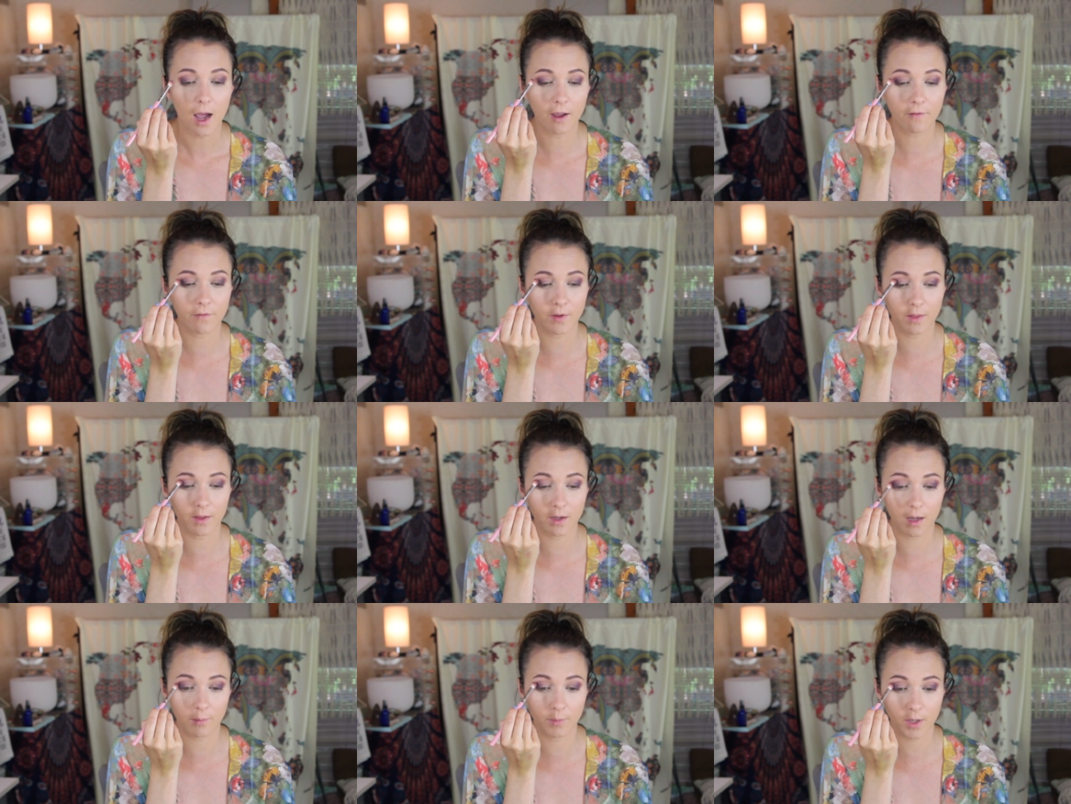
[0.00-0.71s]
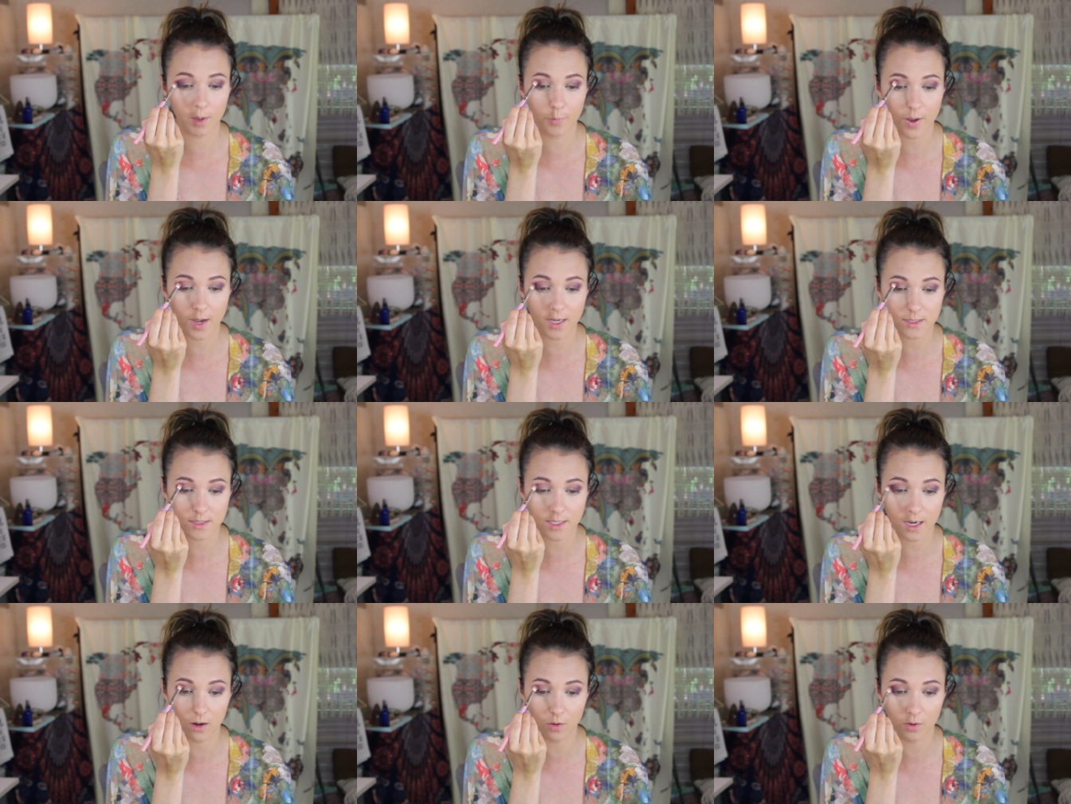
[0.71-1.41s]
I feel like I'm going to
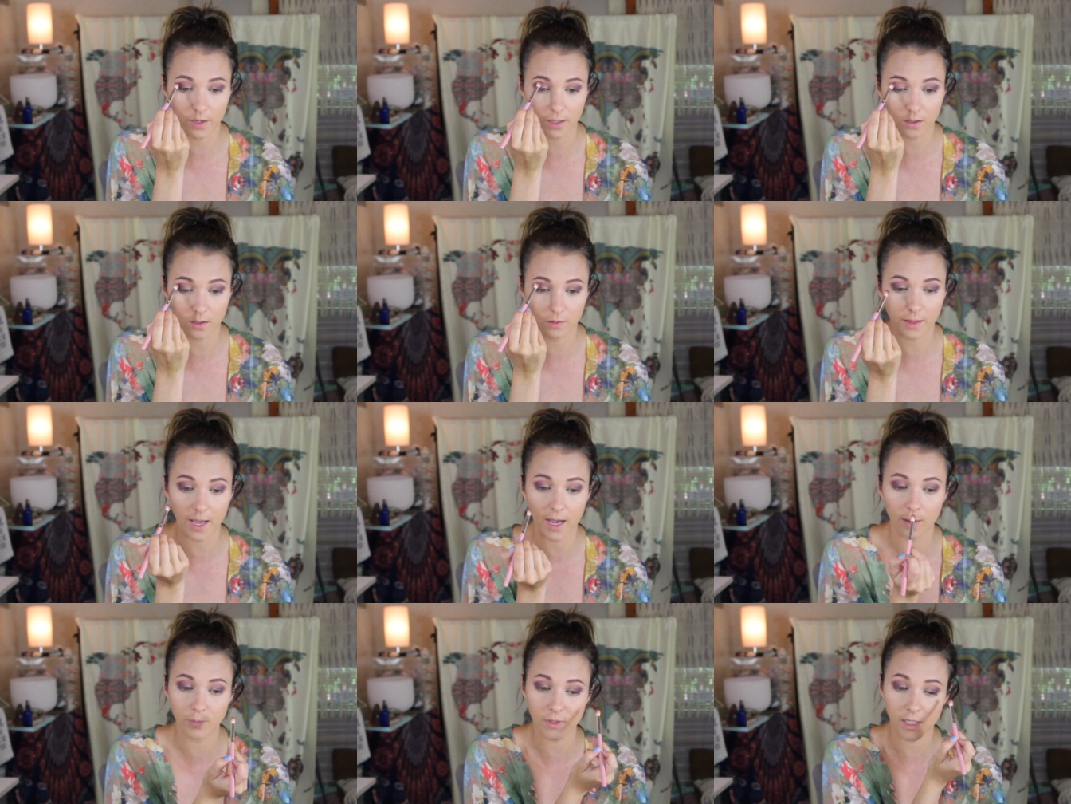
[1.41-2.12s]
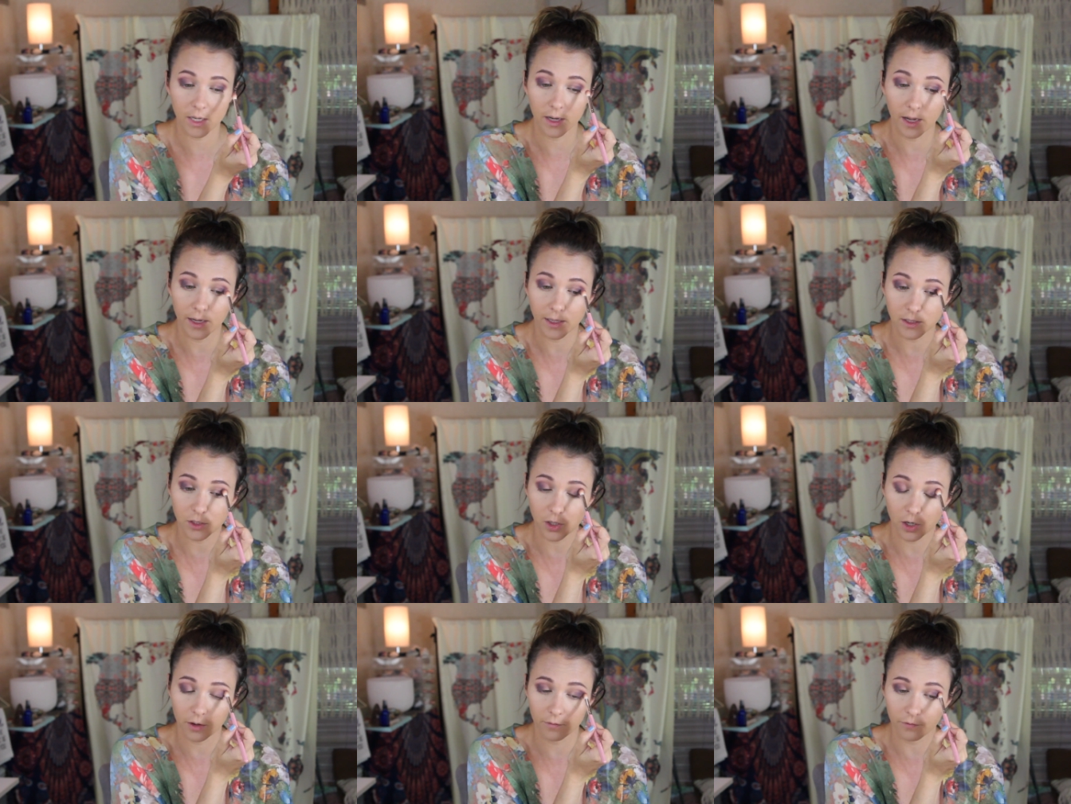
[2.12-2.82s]
pass out and collapse and I
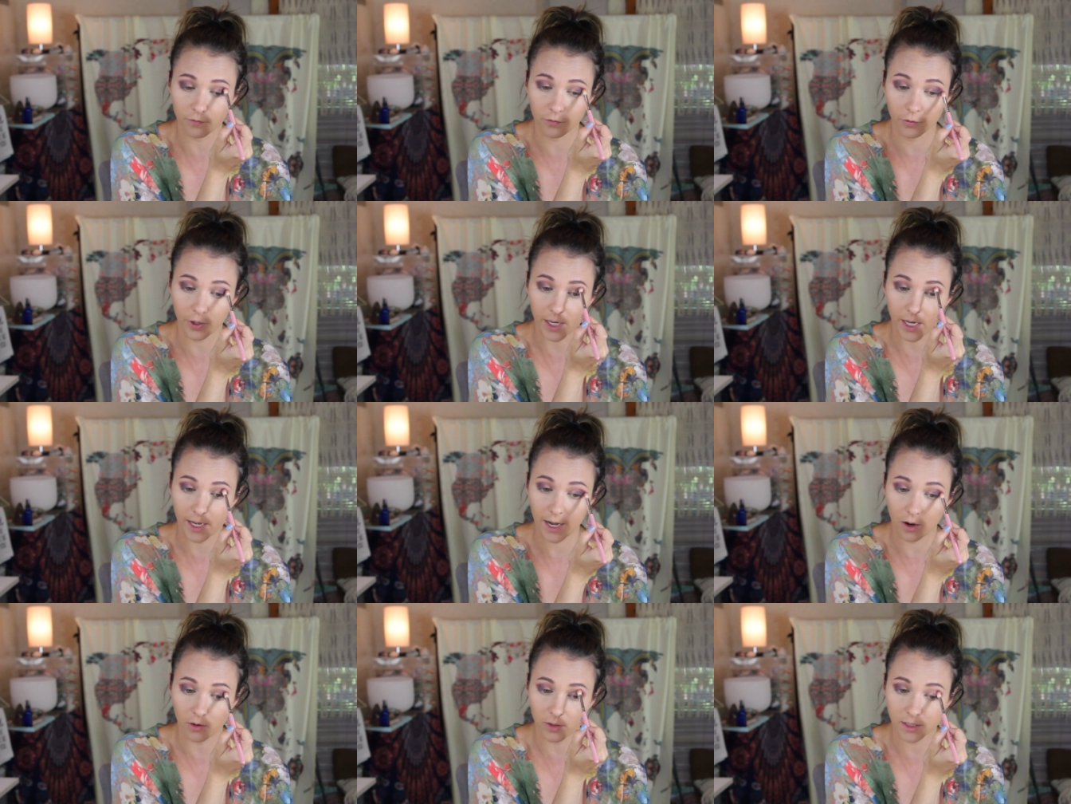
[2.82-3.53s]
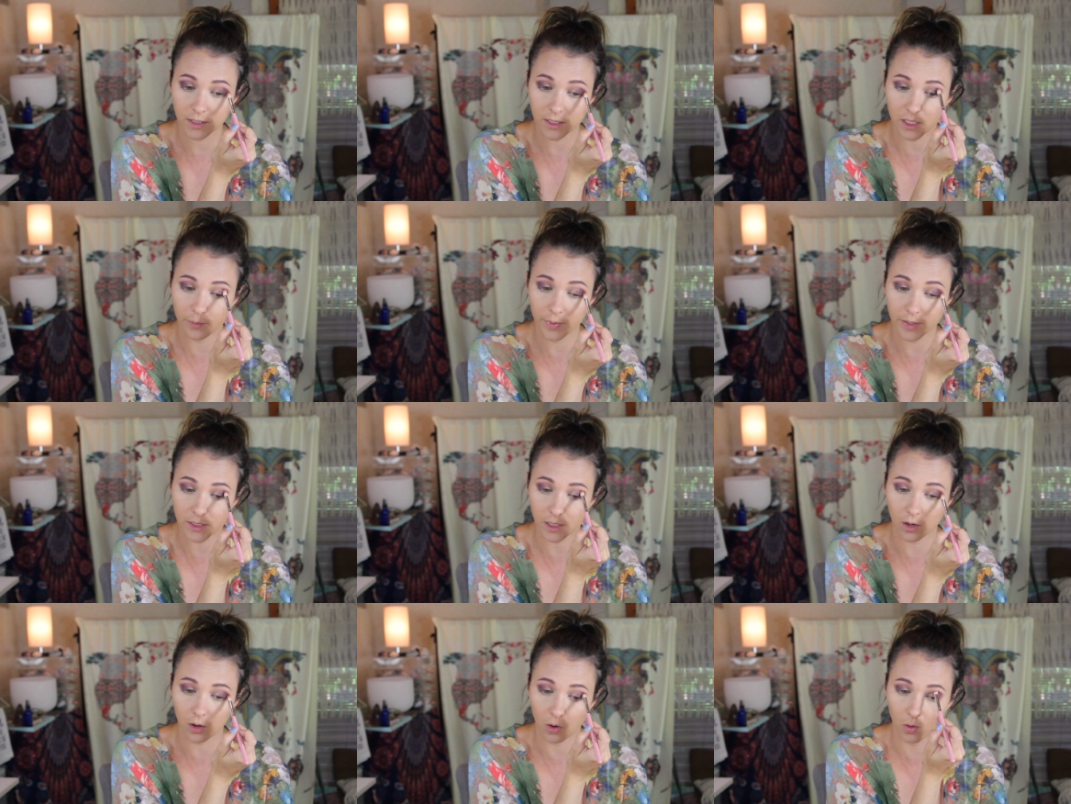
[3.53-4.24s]
start freaking out because Tim
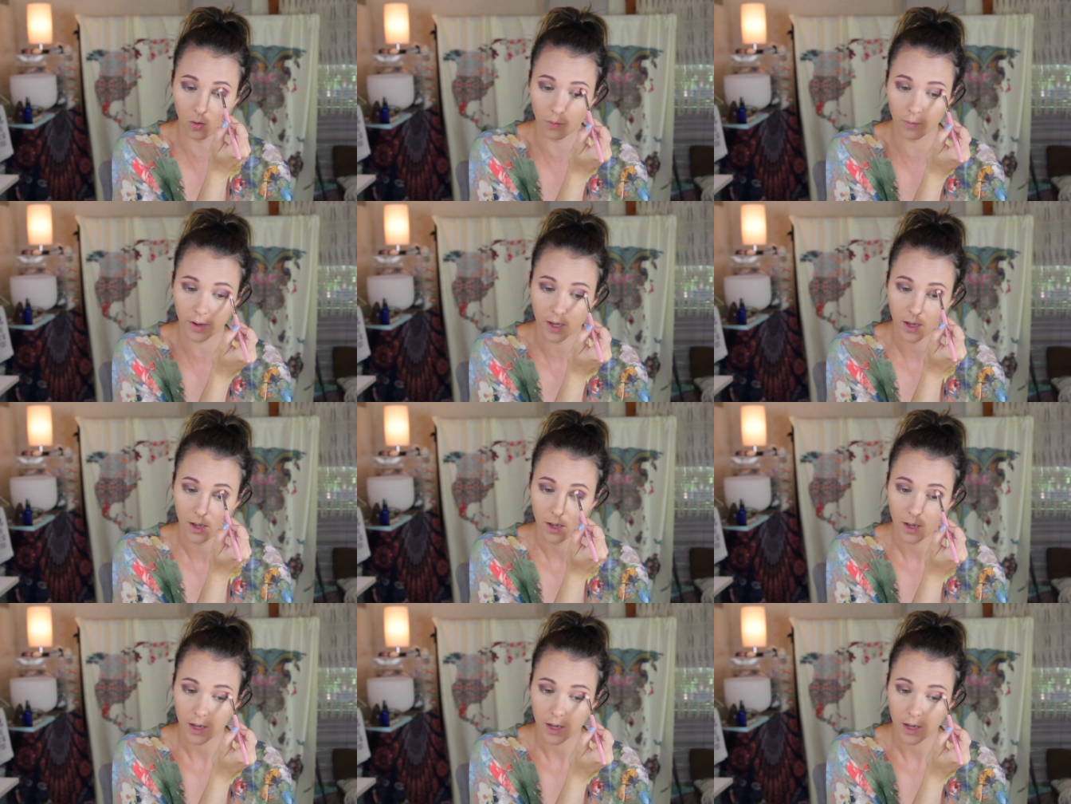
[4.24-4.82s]
isn't home